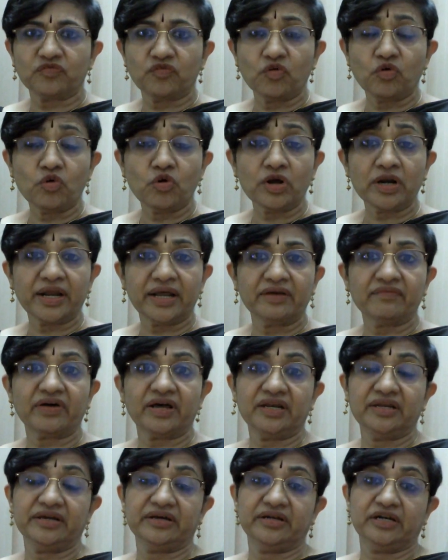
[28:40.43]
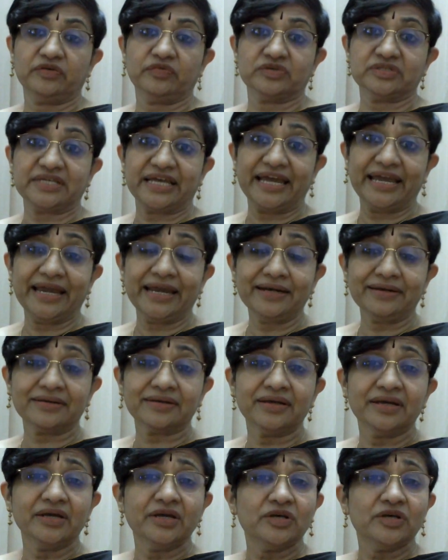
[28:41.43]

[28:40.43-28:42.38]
4, and 1 year it was 8.